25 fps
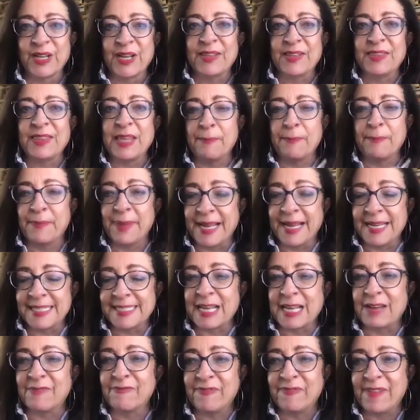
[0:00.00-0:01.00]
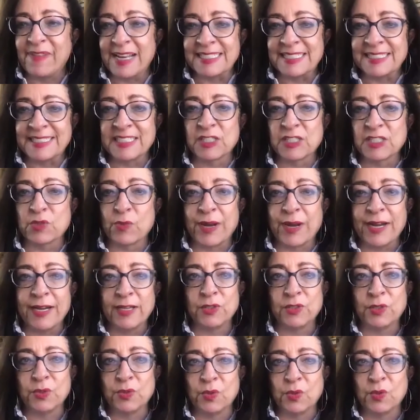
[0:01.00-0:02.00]
the best and fastest way
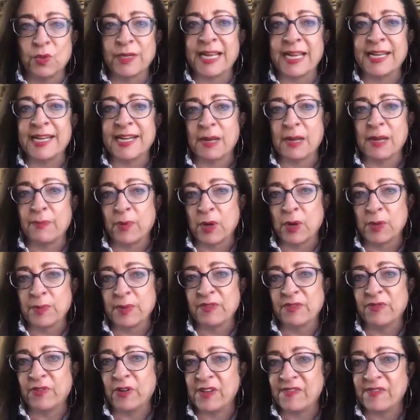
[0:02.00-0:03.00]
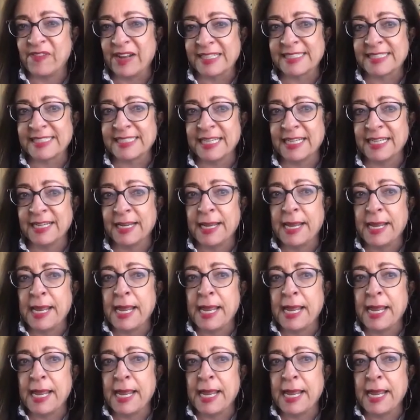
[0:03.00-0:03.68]
to get an appointment for a vaccine.